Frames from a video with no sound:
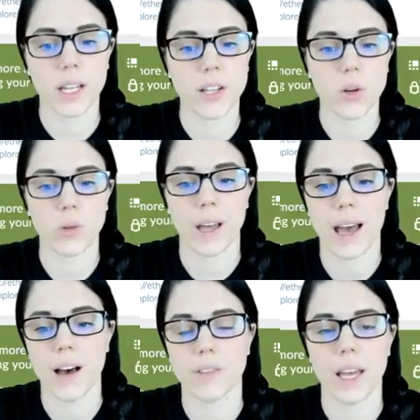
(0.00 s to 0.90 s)
something that I
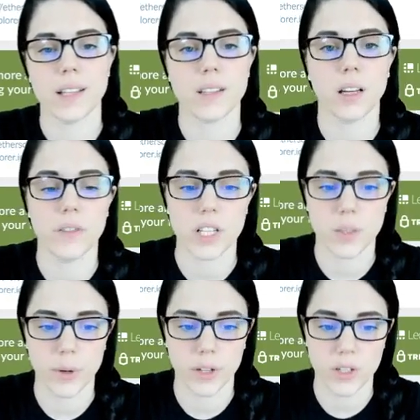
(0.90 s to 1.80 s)
don't have a
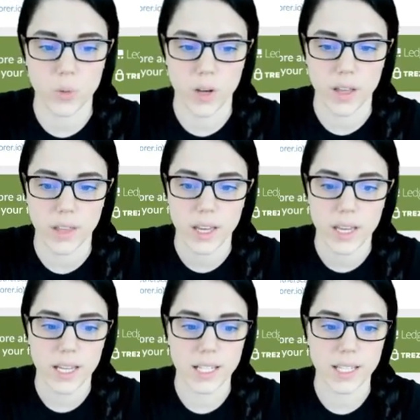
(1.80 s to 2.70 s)
ton of experience
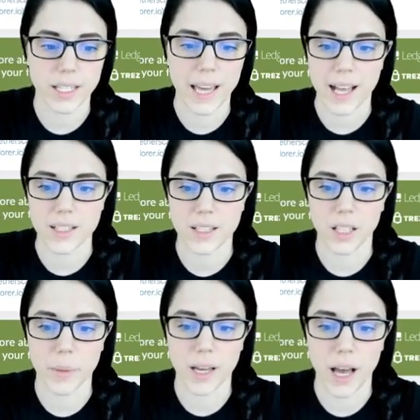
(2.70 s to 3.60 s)
with is the
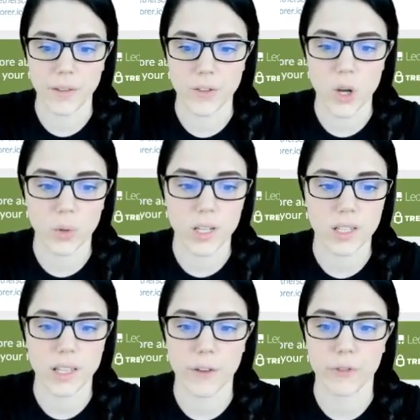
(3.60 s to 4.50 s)
gas limit. I've
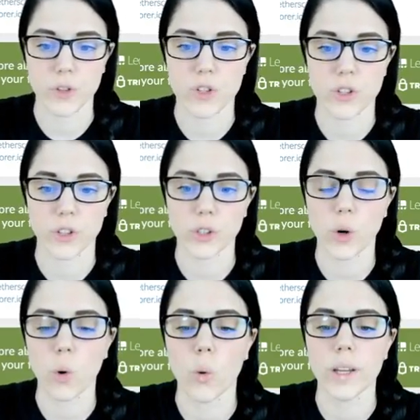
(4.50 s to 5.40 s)
noticed that for
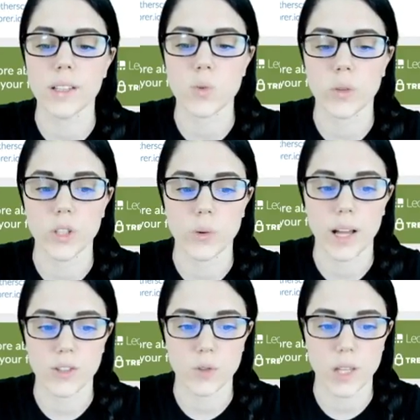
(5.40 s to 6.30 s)
certain coins,
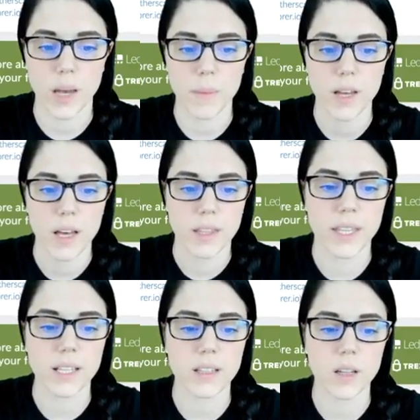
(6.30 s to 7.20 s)
when you enter them,
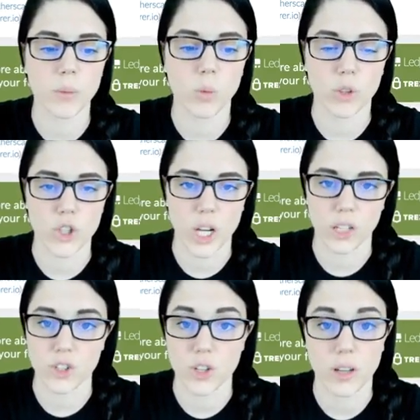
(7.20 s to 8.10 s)
this number
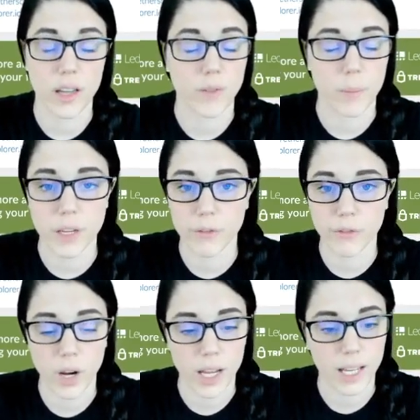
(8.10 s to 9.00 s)
will change. If
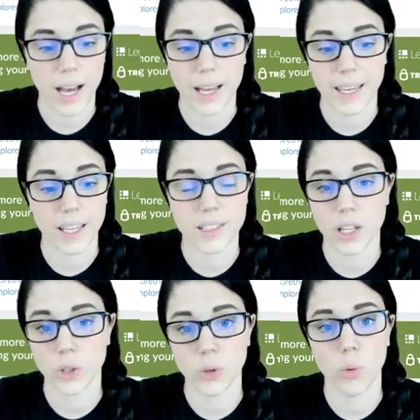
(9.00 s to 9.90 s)
I'm being frank, I
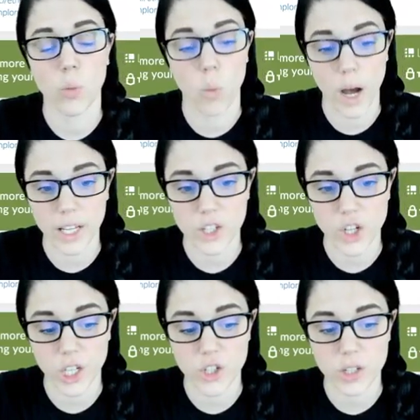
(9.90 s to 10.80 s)
can't tell you
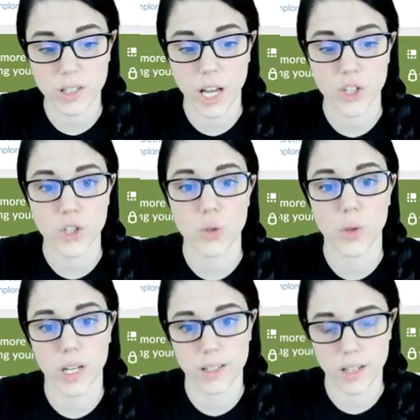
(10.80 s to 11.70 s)
why it changes. I
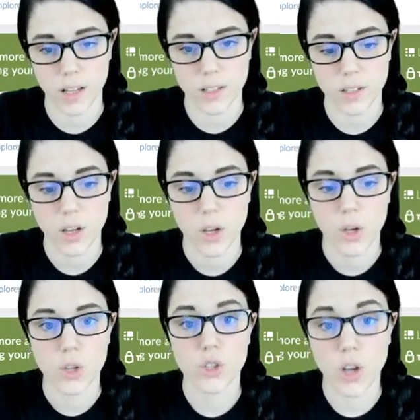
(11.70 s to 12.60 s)
just know that it
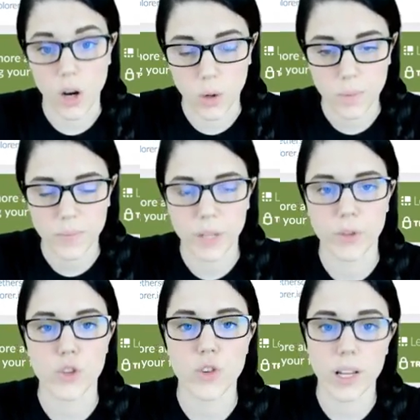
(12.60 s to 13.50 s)
does.
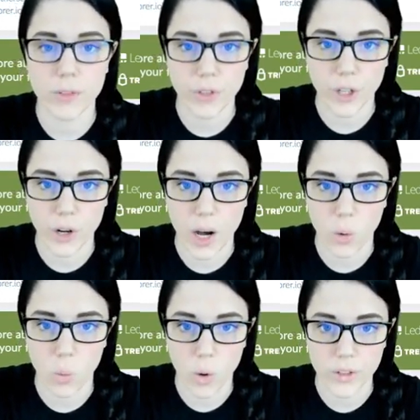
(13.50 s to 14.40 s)
So if you're trying to
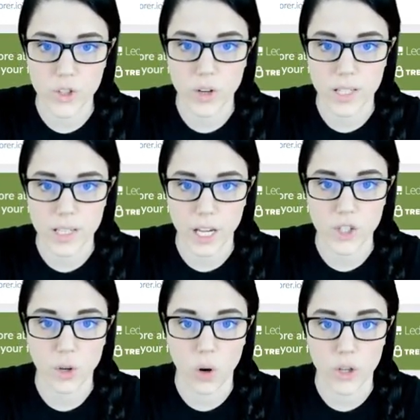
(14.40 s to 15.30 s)
figure out what the
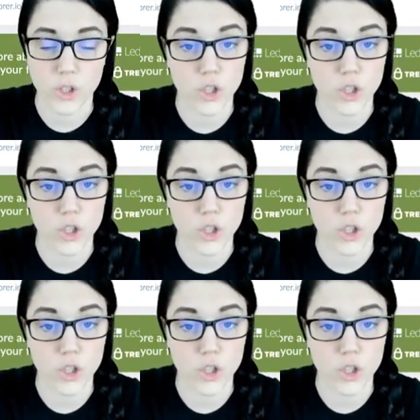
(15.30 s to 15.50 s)
transaction